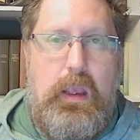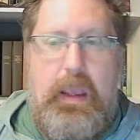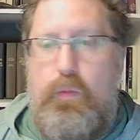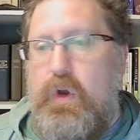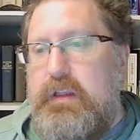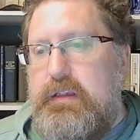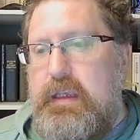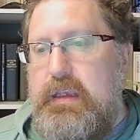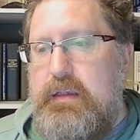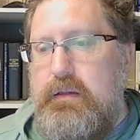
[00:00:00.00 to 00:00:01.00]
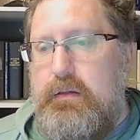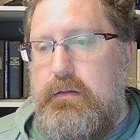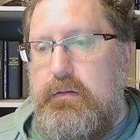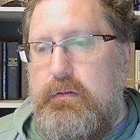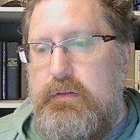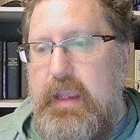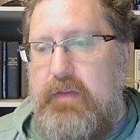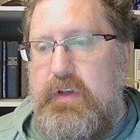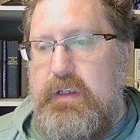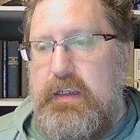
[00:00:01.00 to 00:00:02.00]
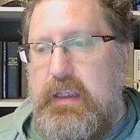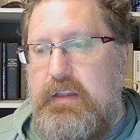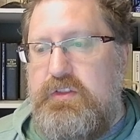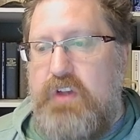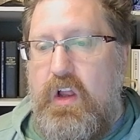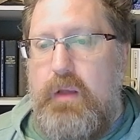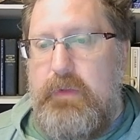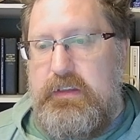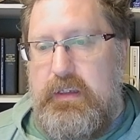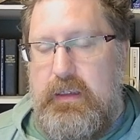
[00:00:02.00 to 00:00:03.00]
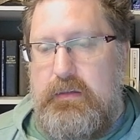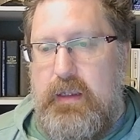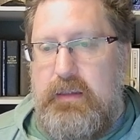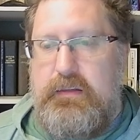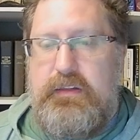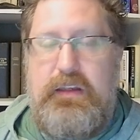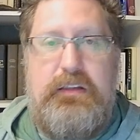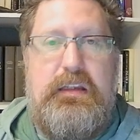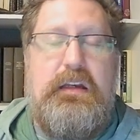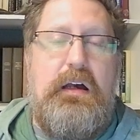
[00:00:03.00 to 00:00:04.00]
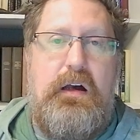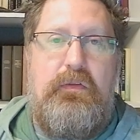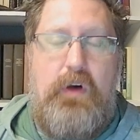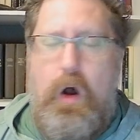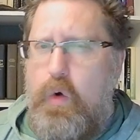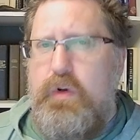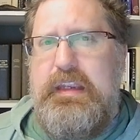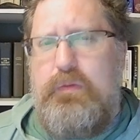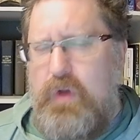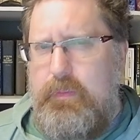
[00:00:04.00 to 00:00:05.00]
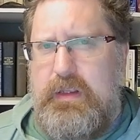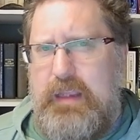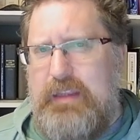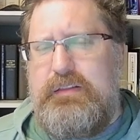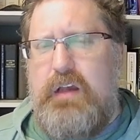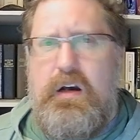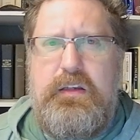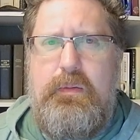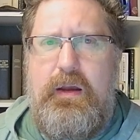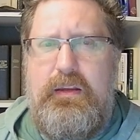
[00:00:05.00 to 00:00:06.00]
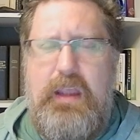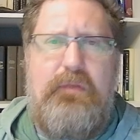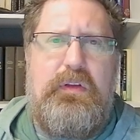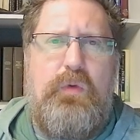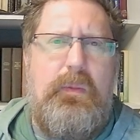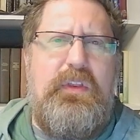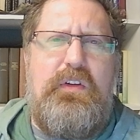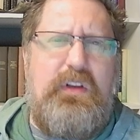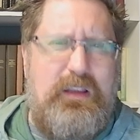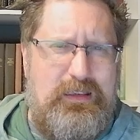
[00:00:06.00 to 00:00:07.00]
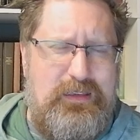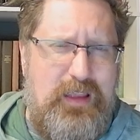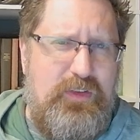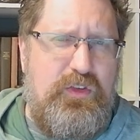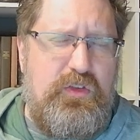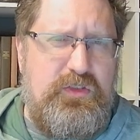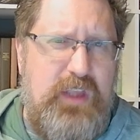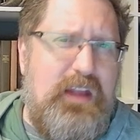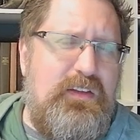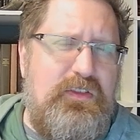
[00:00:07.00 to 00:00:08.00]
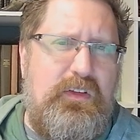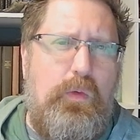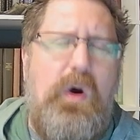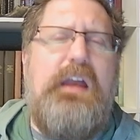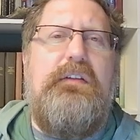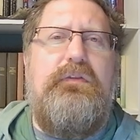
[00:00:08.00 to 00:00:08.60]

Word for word: and what King David and King Solomon did, and this idea of owning women as concubines, having women that are in a lesser status than a wife.